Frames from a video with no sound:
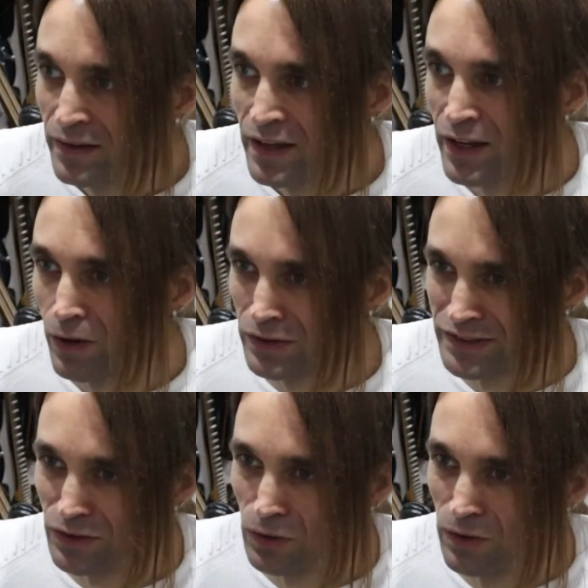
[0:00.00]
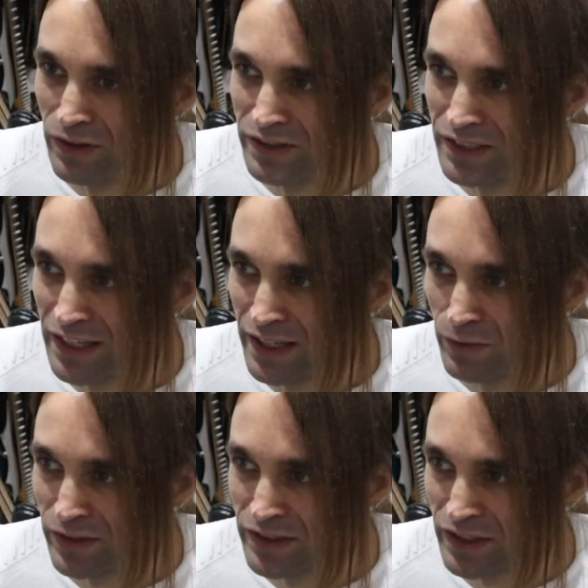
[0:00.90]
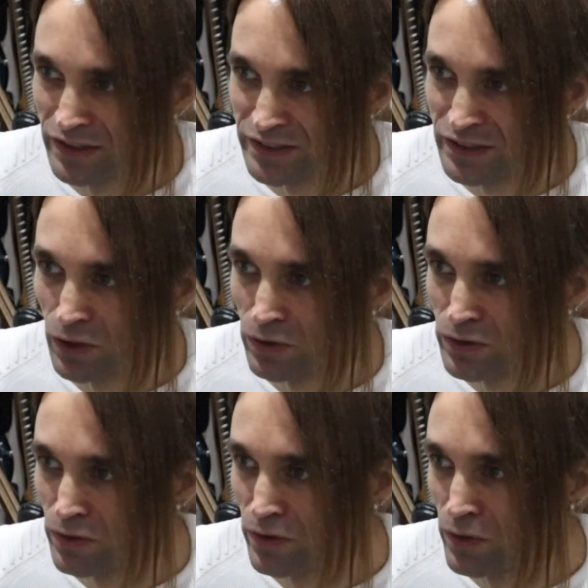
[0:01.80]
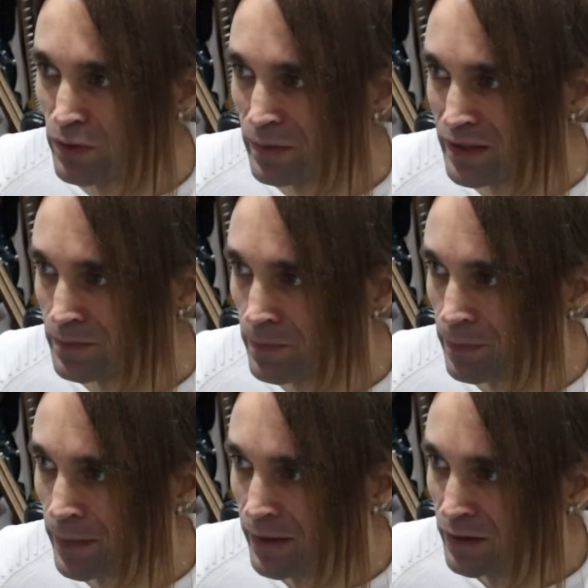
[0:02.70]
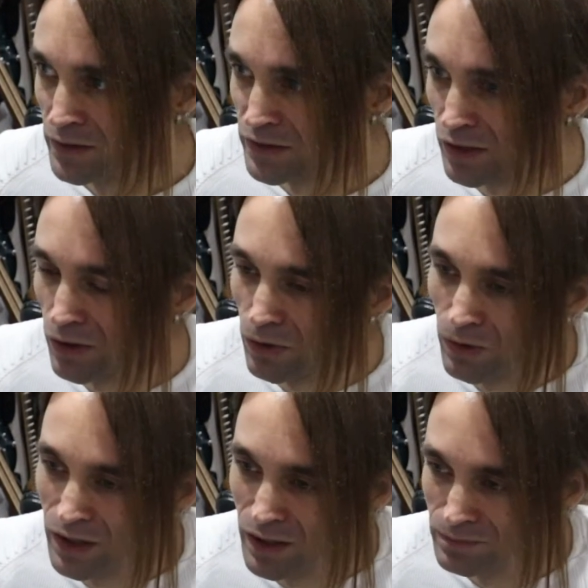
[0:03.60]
And also the delay of the guitars is going to the rhythm kit. So